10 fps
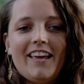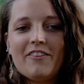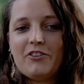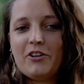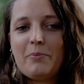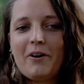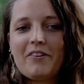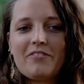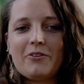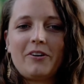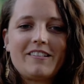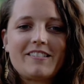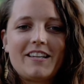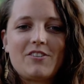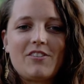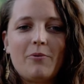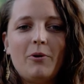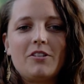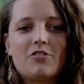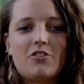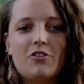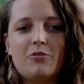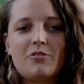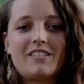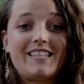If you're a part of an organization that wants to choose